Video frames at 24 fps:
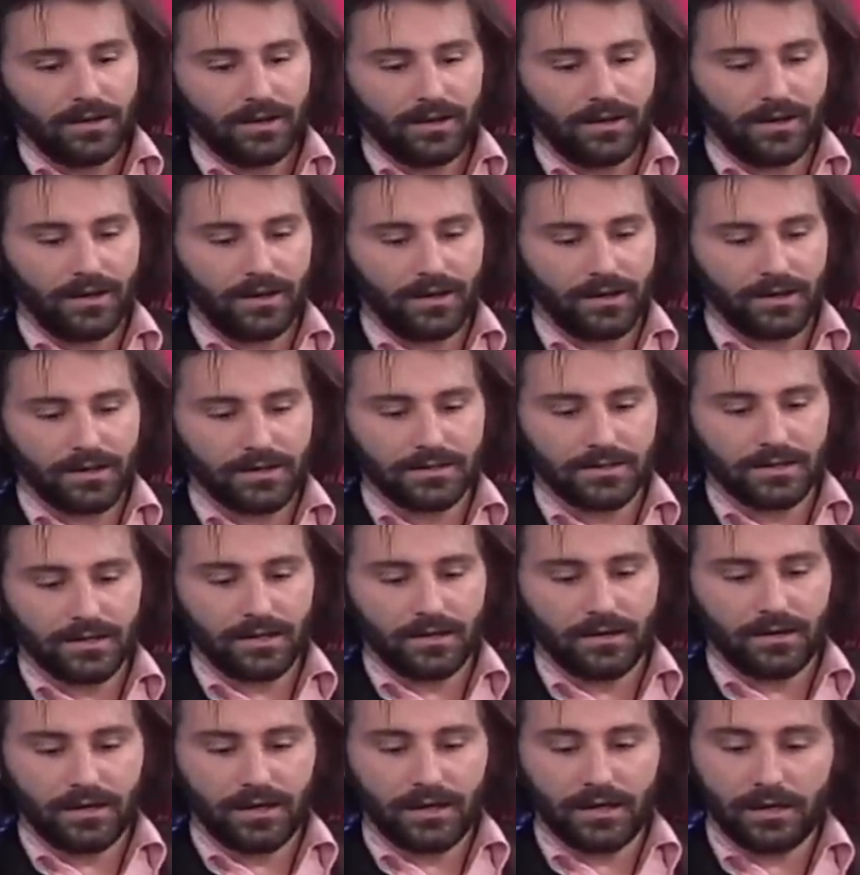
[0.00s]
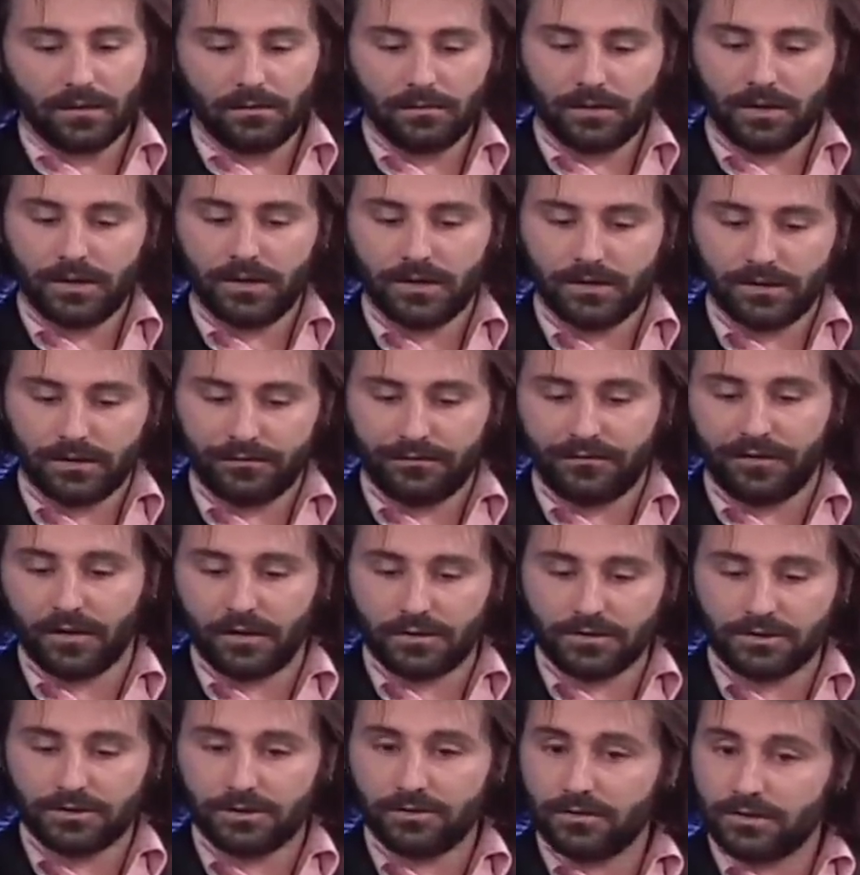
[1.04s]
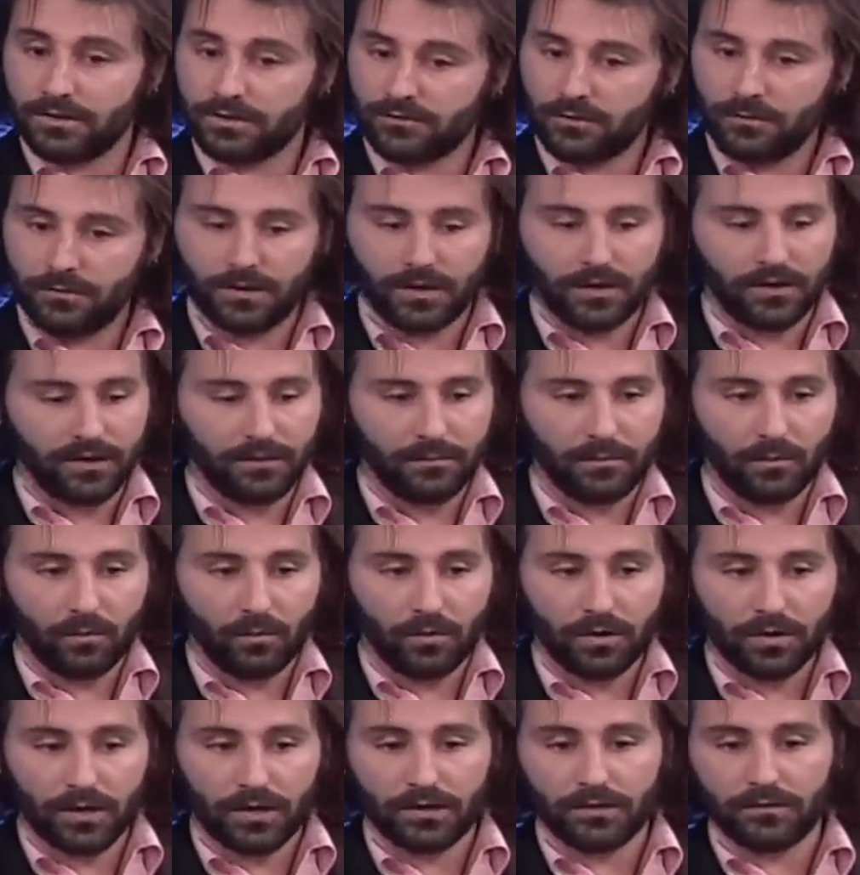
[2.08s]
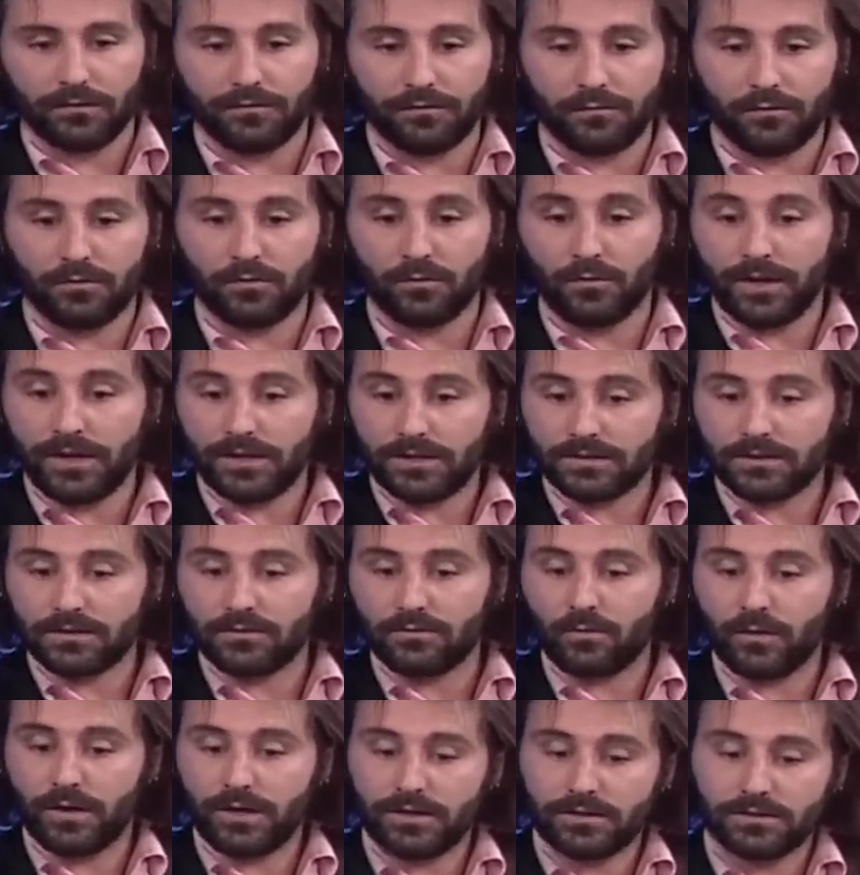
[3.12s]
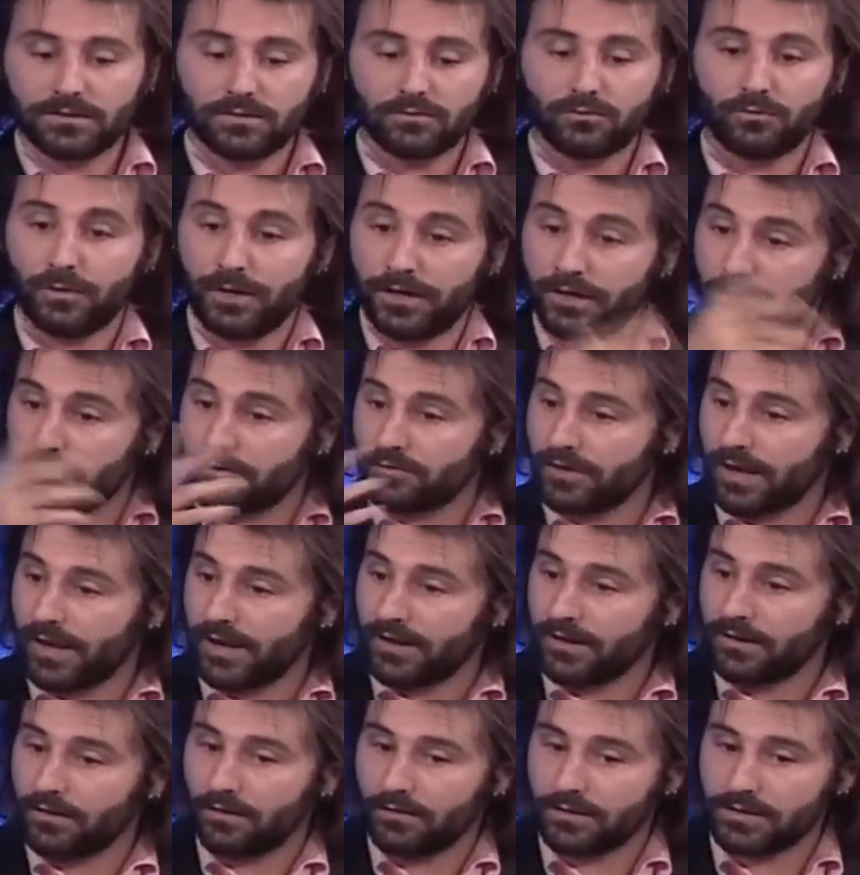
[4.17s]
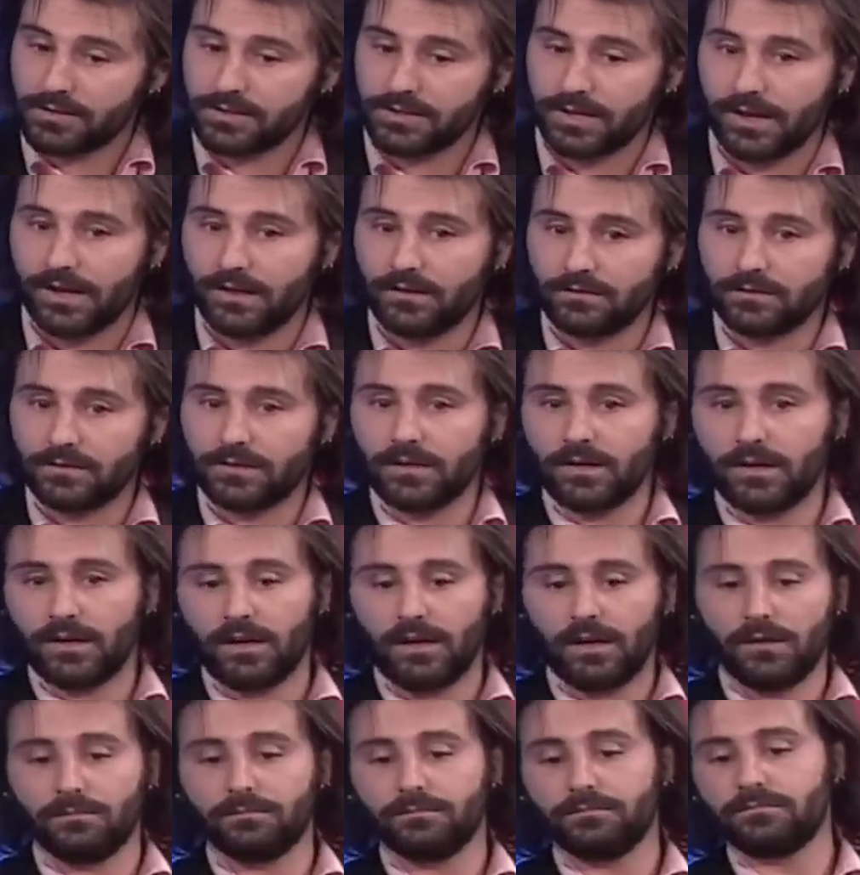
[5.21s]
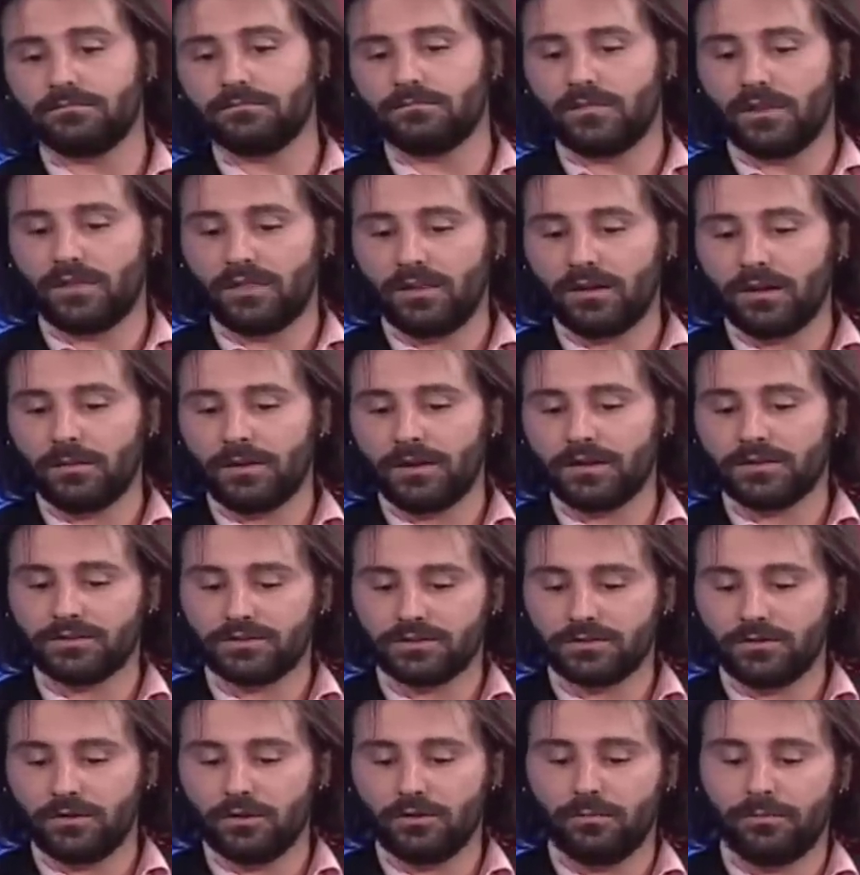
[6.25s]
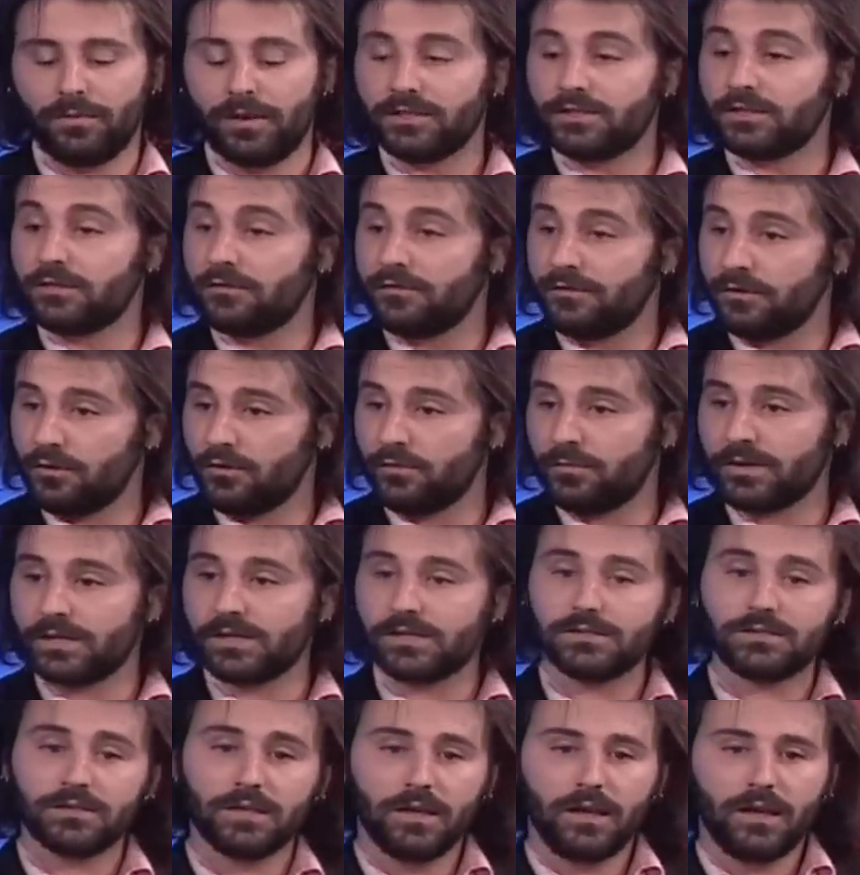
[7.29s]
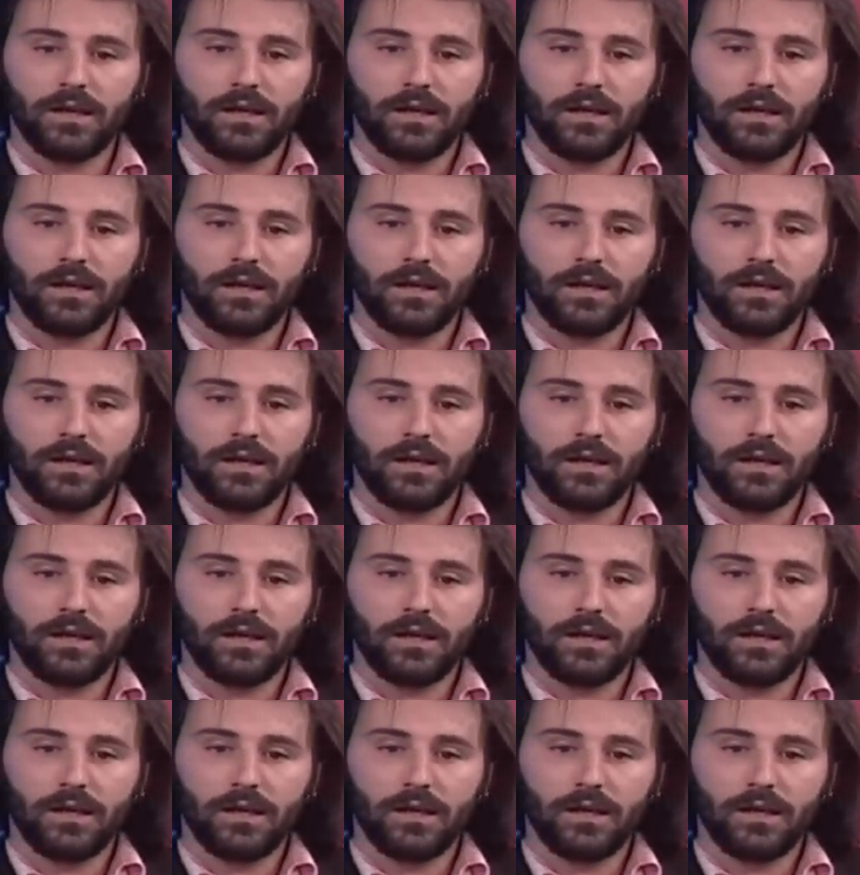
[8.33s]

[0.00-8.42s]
And him and fellow students from there have been working for weeks and weeks recreating all the sound. The thing about a low-budget film is